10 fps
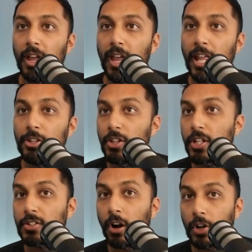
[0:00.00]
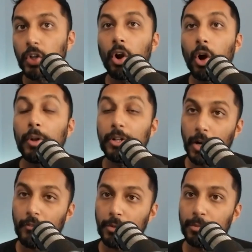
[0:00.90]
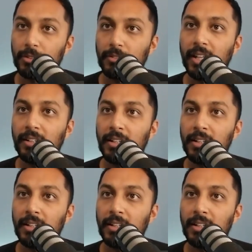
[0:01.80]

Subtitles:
and it's hard to grow when you're comfortable, right?